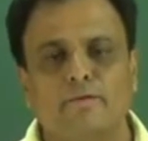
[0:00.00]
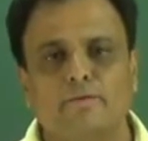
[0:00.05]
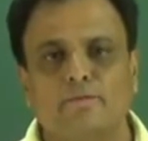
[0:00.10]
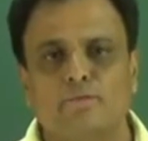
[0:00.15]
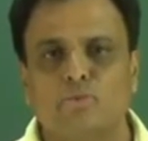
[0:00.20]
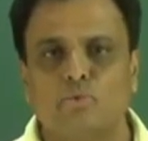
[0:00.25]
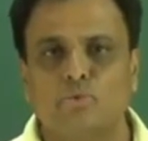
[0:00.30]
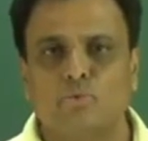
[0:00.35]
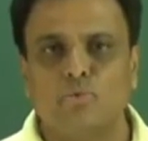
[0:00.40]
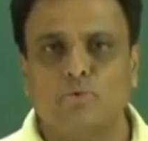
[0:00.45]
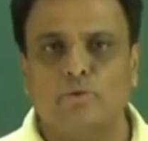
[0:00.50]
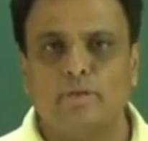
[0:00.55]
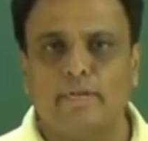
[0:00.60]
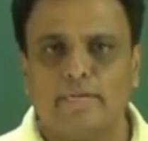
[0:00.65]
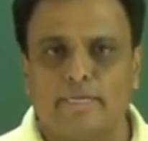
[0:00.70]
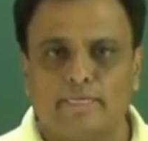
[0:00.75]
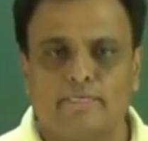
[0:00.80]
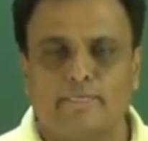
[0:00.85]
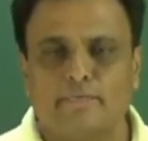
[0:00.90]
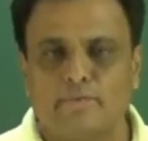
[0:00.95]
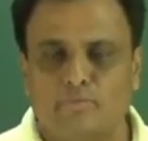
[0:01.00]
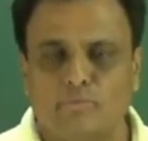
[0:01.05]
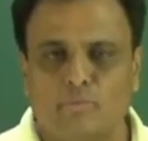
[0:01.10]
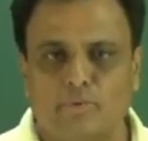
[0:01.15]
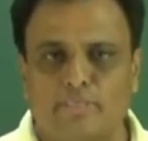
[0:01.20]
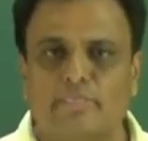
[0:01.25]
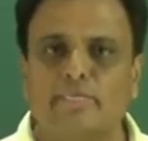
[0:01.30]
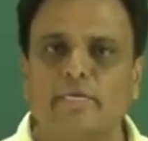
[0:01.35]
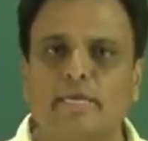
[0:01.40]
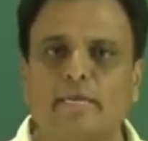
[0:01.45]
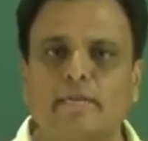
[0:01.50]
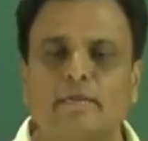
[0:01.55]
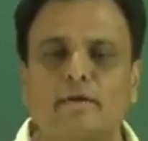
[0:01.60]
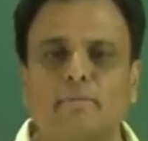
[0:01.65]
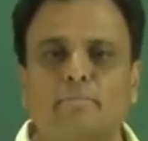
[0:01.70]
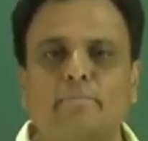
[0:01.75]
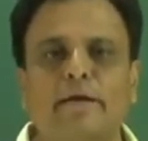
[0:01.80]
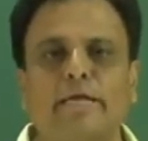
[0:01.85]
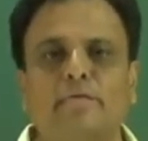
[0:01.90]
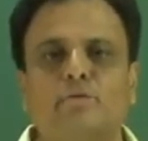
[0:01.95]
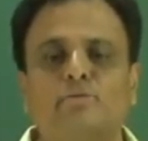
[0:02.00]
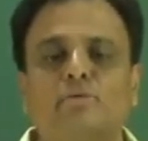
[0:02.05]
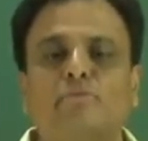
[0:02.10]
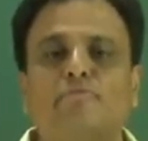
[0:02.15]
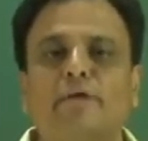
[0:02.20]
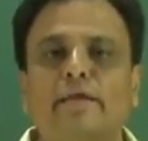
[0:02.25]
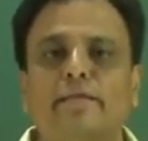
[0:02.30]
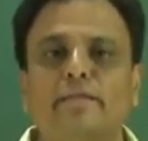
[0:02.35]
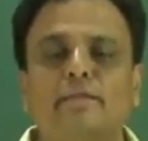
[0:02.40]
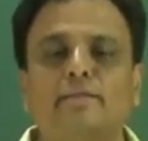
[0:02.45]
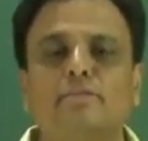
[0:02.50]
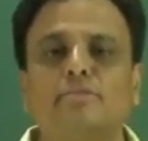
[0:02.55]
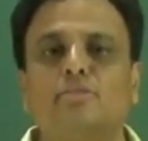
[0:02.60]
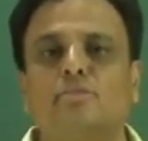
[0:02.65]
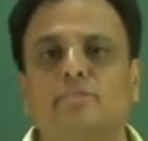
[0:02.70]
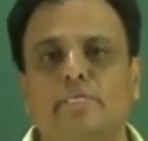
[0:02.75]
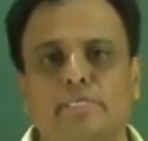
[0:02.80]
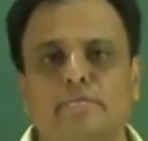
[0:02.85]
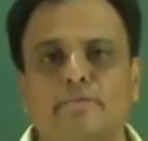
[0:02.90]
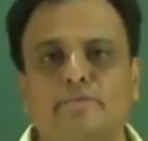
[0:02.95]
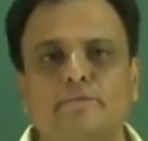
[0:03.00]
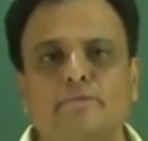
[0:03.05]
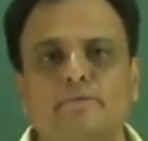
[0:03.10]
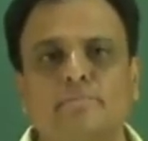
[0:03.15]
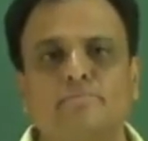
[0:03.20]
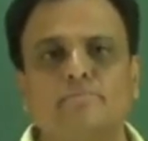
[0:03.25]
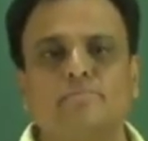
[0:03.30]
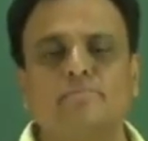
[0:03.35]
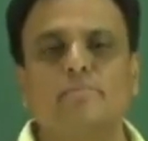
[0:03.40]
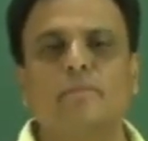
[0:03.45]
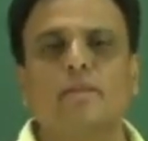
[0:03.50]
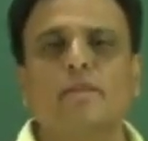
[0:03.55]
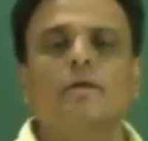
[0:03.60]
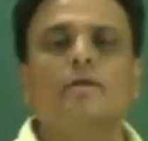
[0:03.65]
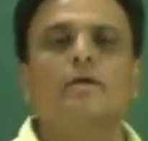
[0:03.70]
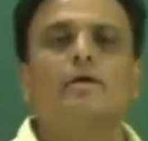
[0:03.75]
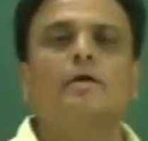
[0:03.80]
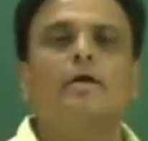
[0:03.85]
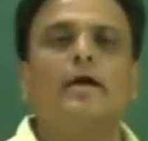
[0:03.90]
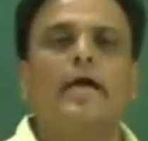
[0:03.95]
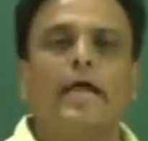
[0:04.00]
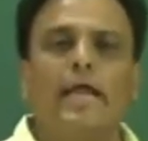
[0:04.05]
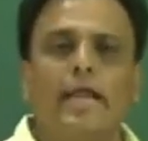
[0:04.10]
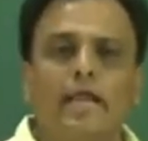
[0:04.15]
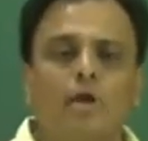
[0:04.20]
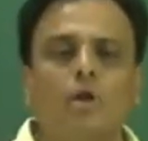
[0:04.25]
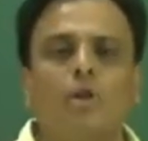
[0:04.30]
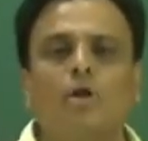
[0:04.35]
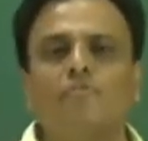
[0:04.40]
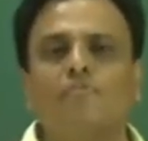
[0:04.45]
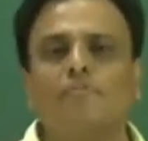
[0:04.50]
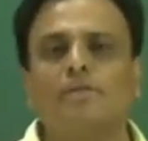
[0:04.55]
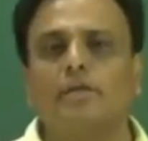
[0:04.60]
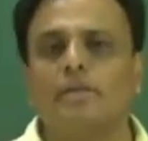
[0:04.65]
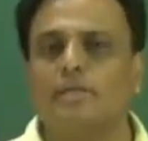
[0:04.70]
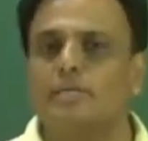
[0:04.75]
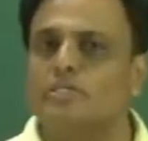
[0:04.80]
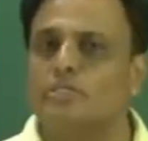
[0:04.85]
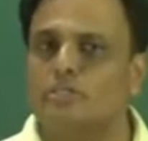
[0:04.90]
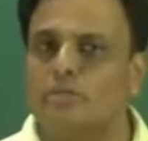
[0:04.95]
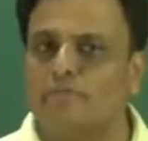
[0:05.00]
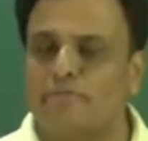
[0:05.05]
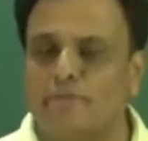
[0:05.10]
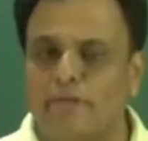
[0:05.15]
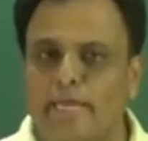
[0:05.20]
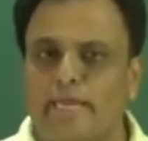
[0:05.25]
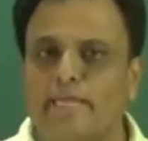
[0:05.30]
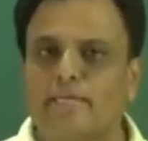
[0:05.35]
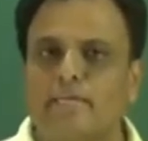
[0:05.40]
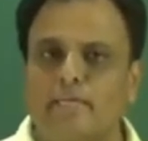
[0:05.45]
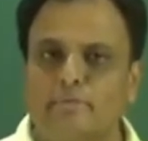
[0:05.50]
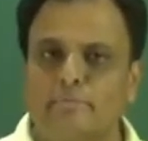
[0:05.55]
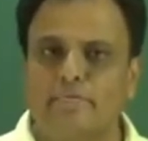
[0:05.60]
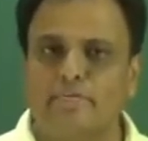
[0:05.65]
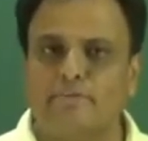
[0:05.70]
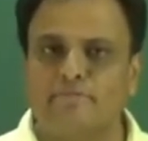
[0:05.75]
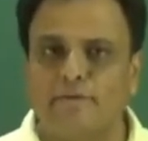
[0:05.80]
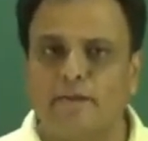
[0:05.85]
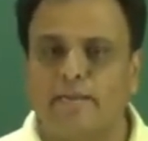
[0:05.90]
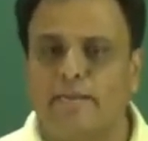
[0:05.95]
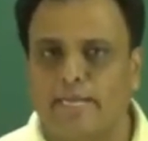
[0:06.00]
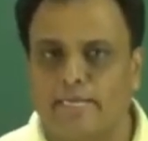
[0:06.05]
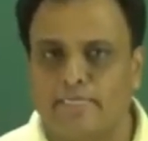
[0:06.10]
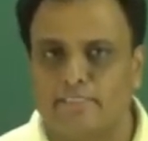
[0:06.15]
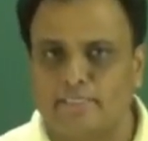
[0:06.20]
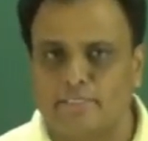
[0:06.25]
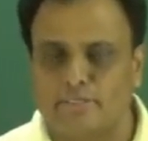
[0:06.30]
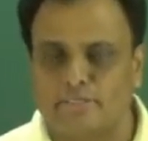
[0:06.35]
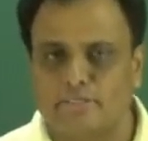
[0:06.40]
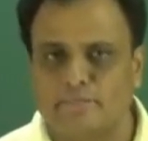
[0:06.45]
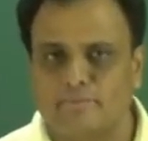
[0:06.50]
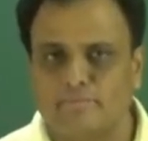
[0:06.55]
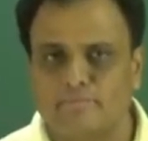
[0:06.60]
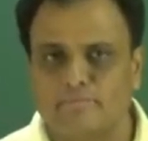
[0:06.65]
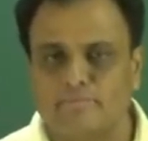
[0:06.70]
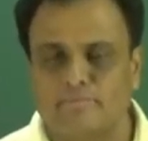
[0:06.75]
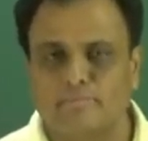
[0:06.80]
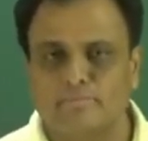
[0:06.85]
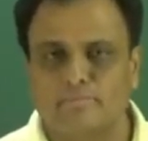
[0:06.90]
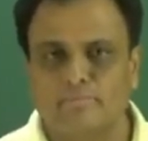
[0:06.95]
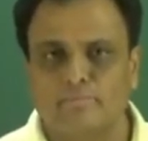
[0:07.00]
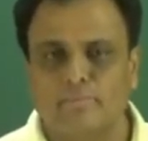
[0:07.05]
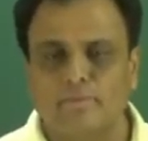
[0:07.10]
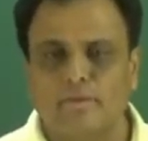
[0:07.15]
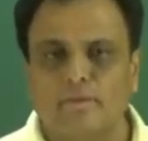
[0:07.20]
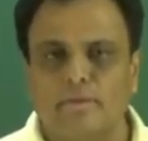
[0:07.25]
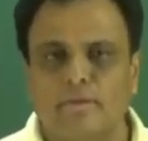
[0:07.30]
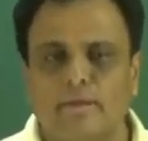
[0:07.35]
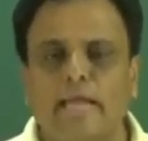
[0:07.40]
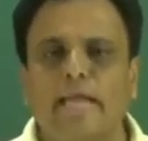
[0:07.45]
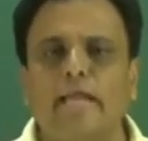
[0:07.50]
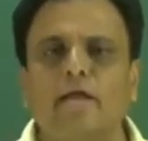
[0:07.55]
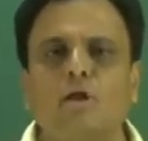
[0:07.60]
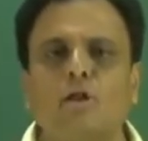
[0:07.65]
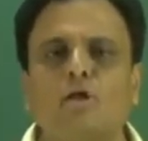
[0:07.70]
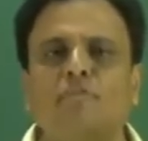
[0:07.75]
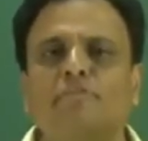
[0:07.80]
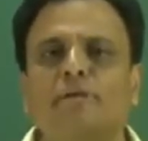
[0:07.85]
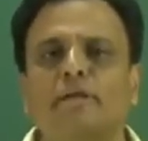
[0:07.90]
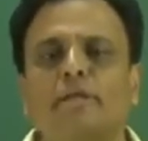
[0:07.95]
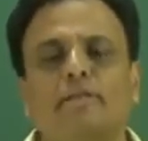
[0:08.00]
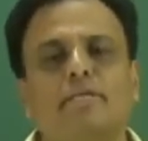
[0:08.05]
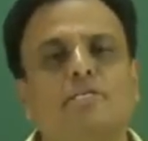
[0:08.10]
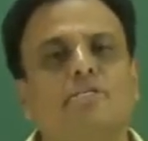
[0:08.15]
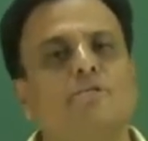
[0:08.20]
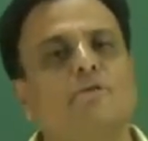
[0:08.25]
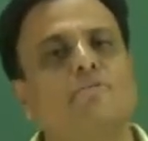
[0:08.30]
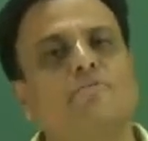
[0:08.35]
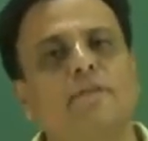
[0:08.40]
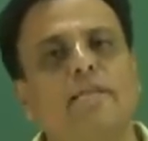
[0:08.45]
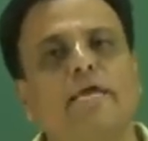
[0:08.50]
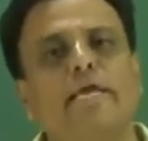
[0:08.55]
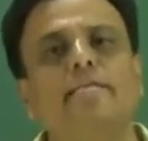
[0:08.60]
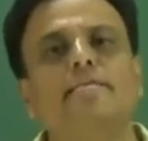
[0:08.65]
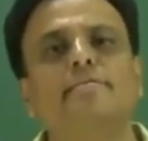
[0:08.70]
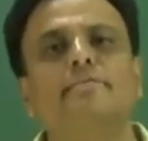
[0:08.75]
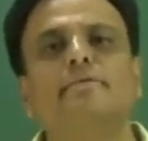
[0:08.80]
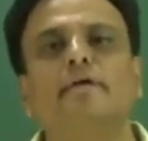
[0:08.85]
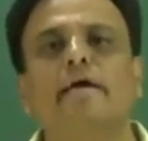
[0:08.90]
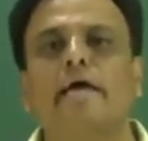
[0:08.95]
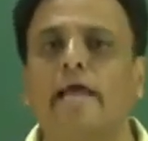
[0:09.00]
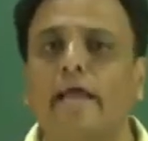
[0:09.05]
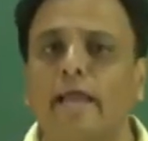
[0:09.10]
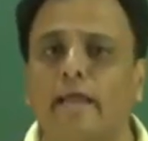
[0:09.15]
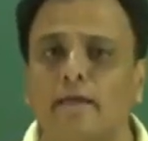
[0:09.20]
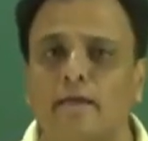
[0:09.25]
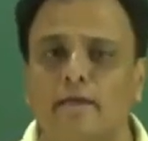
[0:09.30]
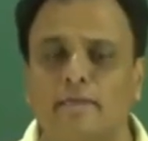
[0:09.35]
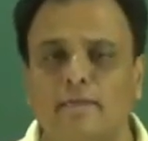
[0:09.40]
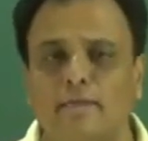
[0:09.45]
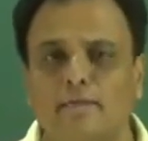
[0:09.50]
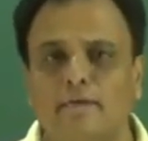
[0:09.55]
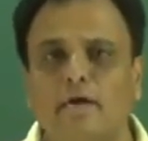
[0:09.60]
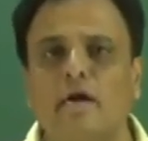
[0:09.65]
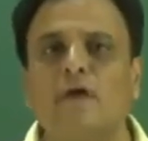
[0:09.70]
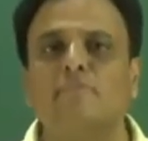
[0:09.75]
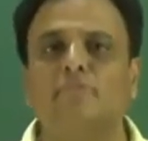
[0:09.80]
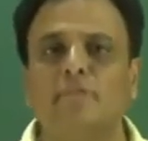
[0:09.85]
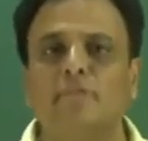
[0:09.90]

So let us once again come back to the final status. Angle of inclination of a line can be defined like this. Angle of inclination of a line is the angle of